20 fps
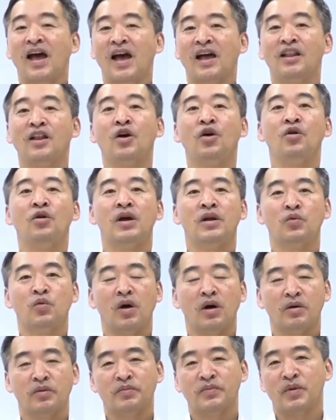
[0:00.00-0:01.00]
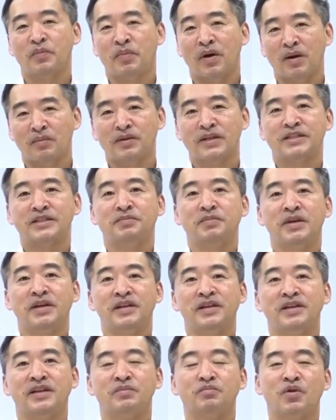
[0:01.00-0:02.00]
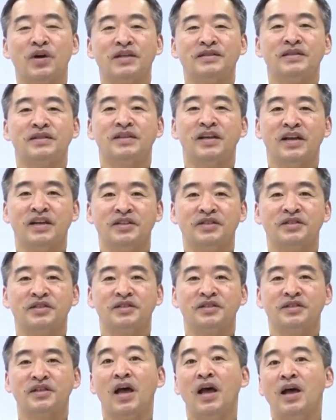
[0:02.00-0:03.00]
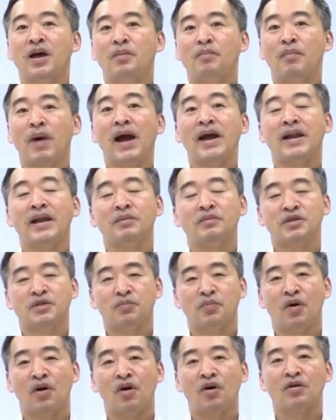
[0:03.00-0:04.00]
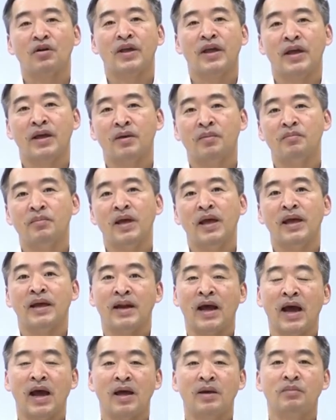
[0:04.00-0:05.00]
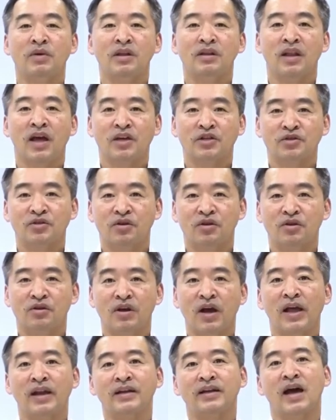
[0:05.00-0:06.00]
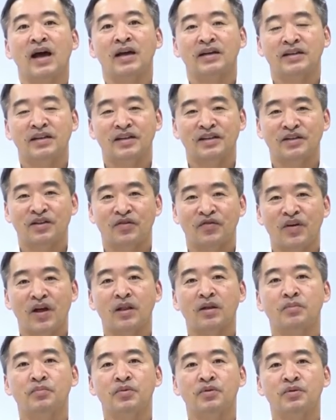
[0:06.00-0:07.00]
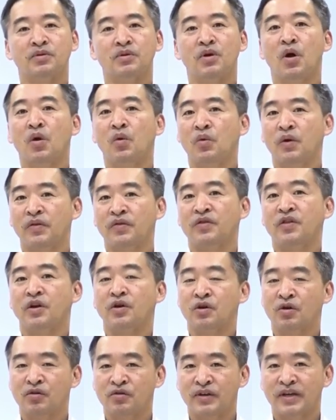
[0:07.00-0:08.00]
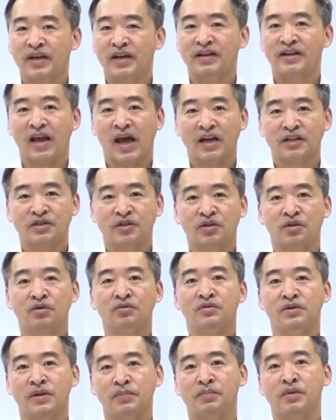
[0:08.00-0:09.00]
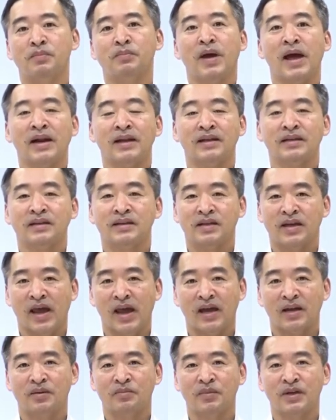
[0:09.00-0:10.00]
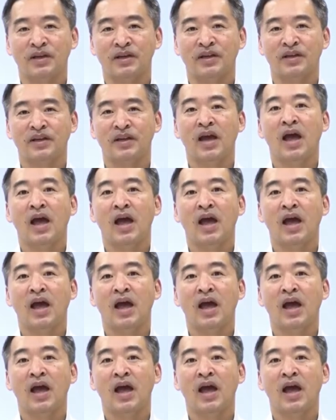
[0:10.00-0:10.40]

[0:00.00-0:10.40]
Hello and welcome to Public Speaking and Presentations. My name is Paul Kim and I am a lecturer and content developer with the Korea National Diplomatic Academy.